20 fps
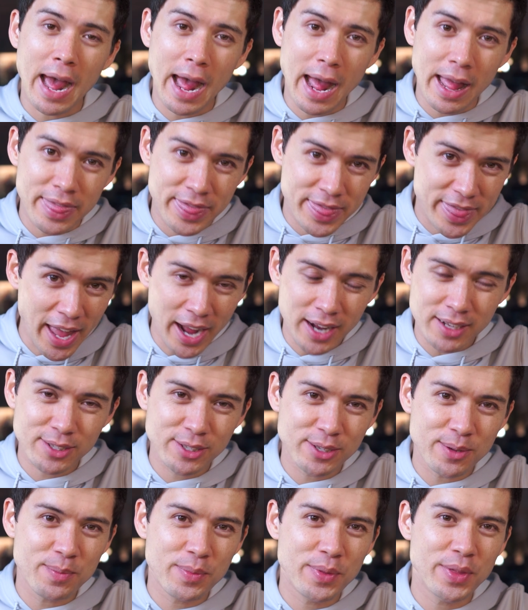And that's
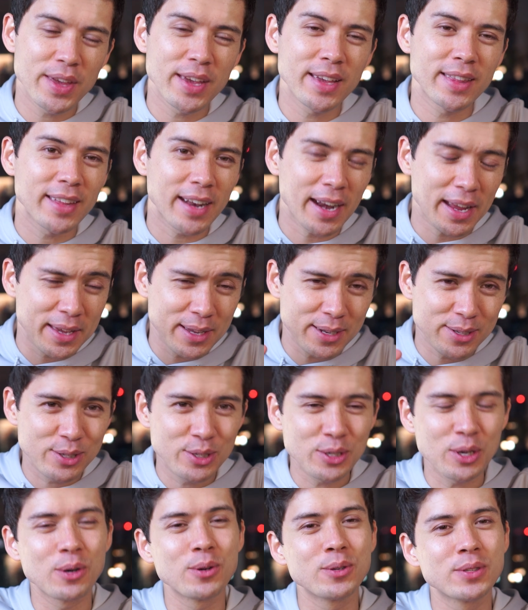something that I can
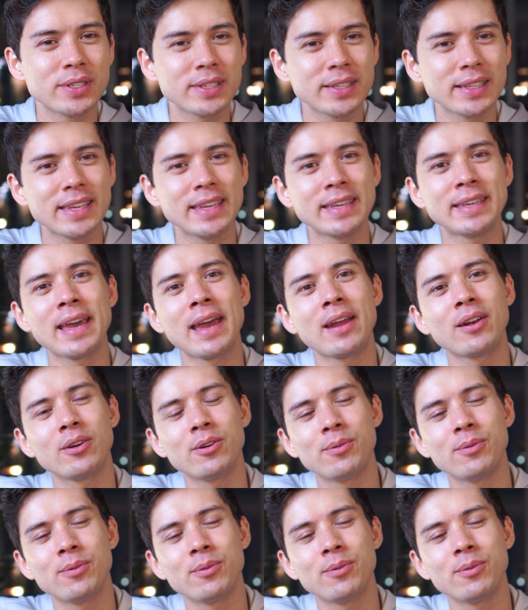totally get